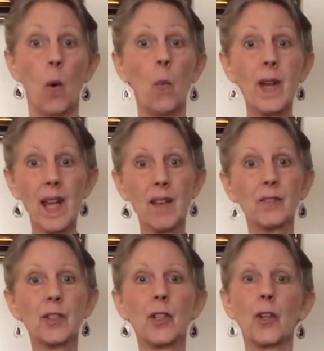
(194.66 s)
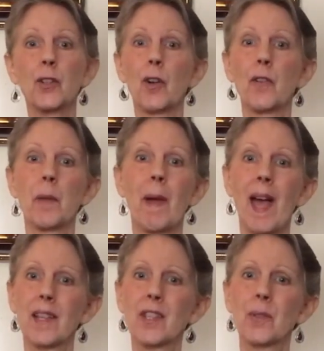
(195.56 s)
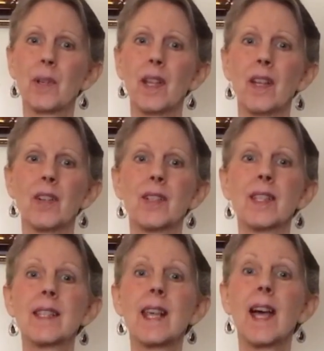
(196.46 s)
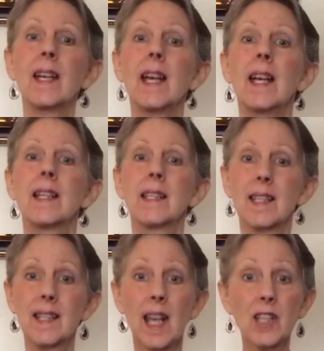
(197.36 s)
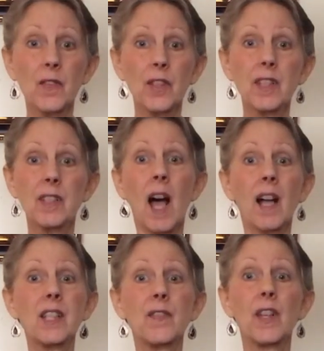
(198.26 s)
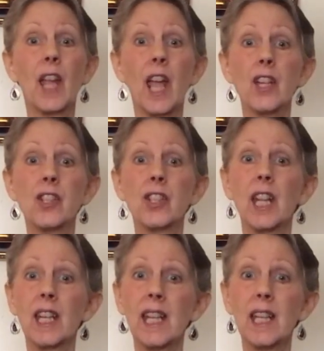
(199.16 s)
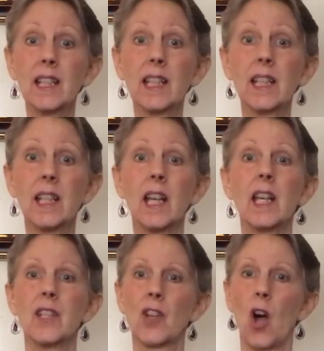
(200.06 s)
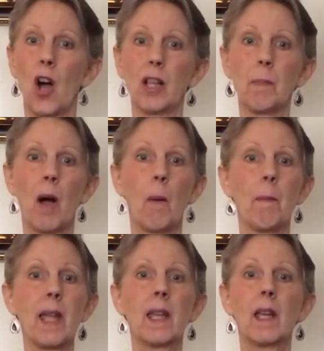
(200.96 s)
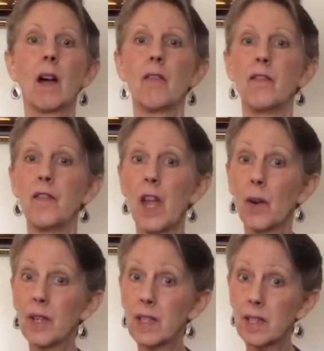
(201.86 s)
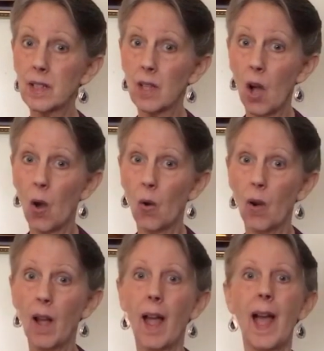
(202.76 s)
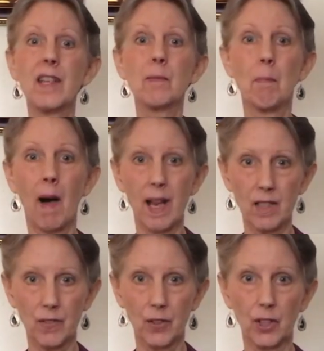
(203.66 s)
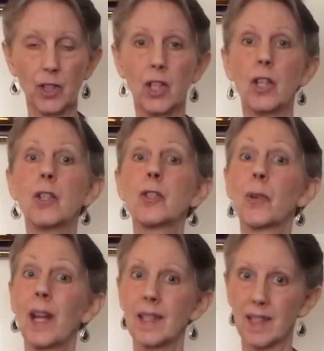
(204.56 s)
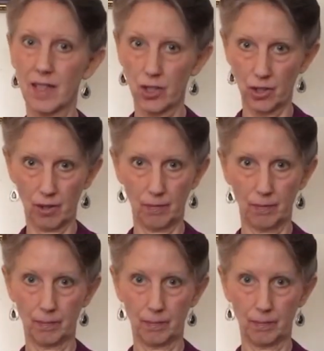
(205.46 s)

What I have learned over the past 3 years is that successful detoxification and healing is all about making a very slow and mindful transition.